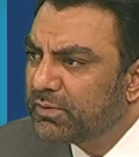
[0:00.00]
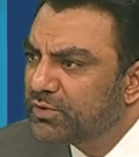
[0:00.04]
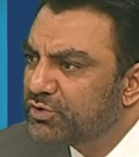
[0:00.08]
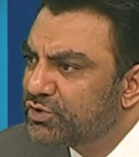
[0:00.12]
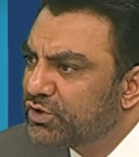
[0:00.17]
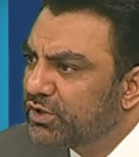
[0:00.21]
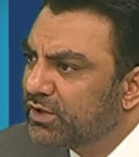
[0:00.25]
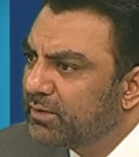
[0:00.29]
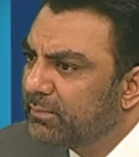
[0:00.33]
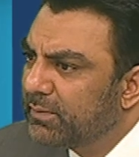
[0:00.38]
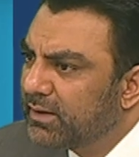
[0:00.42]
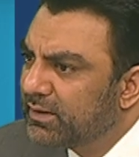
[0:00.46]

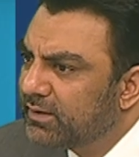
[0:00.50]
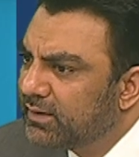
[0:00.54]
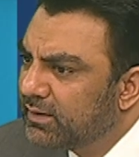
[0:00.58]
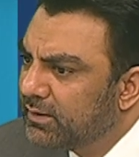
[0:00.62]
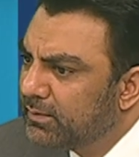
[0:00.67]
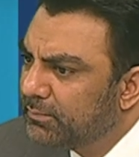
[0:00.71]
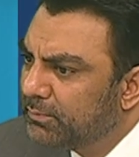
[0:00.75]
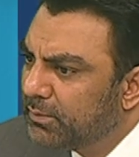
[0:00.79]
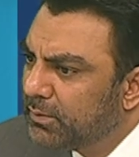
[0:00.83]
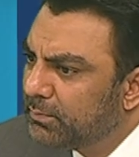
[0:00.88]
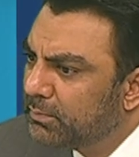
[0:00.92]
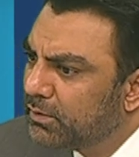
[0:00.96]
appreciated by
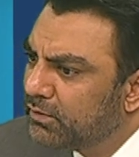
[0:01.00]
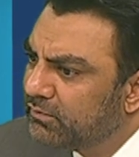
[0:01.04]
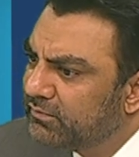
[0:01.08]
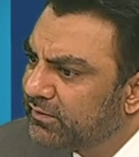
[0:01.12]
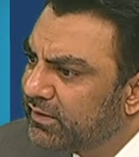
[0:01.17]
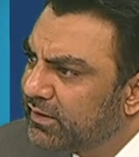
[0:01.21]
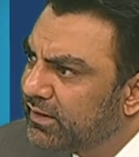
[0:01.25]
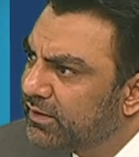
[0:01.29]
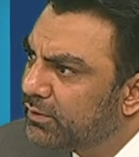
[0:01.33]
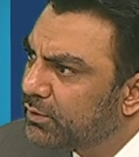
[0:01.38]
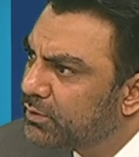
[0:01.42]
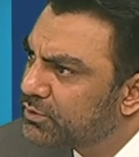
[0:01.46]
the people of
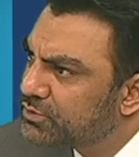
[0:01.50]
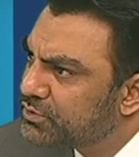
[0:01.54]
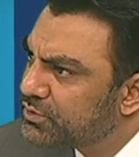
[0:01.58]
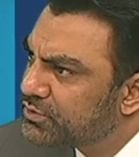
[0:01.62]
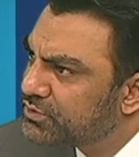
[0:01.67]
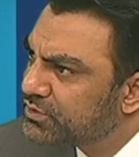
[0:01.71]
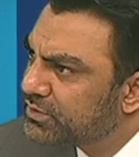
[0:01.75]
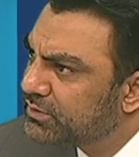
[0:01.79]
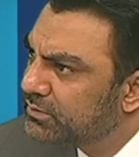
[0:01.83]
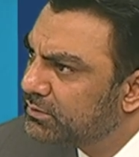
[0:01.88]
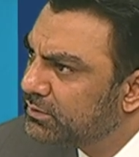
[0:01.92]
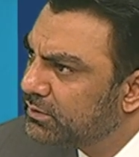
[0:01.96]
India also,
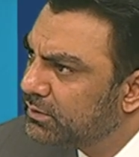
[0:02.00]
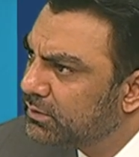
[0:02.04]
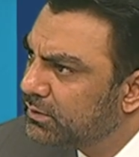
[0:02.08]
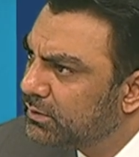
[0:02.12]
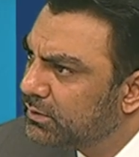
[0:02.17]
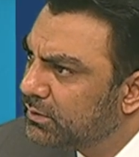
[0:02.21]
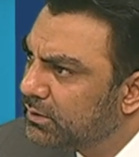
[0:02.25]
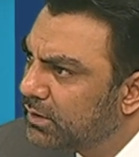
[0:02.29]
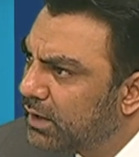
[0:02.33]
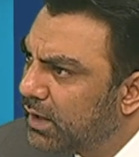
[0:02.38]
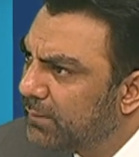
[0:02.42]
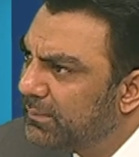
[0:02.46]
sir?
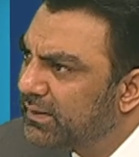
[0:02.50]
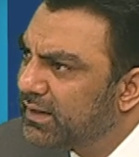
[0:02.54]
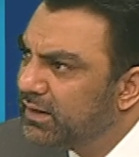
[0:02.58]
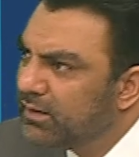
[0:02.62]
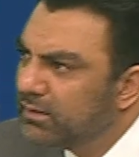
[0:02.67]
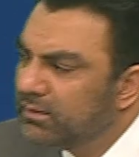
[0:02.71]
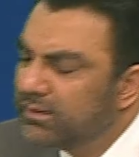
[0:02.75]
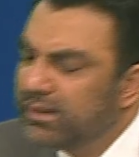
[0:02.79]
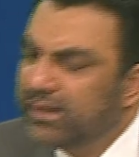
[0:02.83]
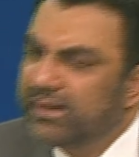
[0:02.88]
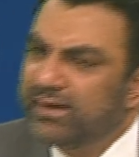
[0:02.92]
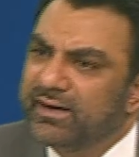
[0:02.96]
I
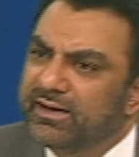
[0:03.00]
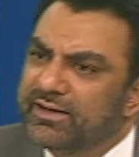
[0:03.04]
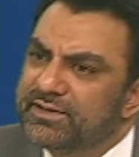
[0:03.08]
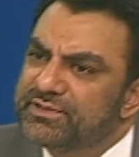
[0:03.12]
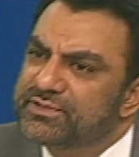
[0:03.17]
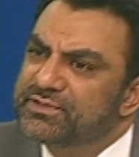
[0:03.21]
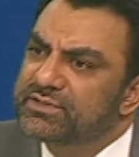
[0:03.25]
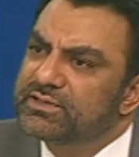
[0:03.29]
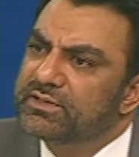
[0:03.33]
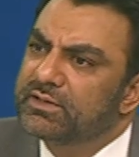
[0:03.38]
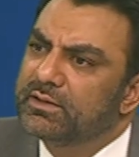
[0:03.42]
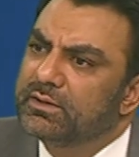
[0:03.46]
mean, there
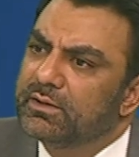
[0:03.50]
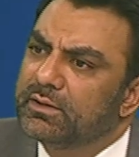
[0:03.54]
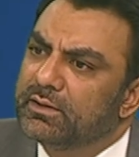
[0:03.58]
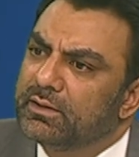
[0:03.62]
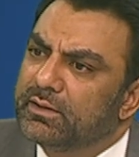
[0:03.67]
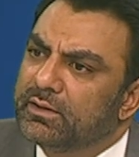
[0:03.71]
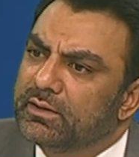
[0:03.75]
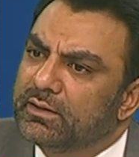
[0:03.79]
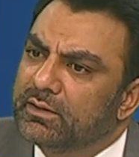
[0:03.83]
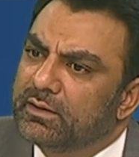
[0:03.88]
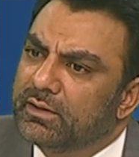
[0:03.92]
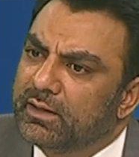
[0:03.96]
is
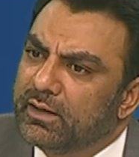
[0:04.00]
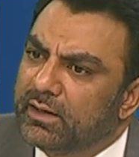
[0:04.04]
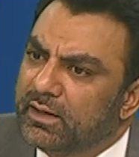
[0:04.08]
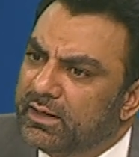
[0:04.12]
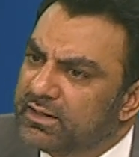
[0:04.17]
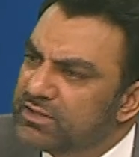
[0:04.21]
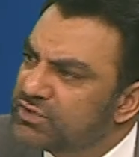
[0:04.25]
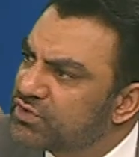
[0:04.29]
an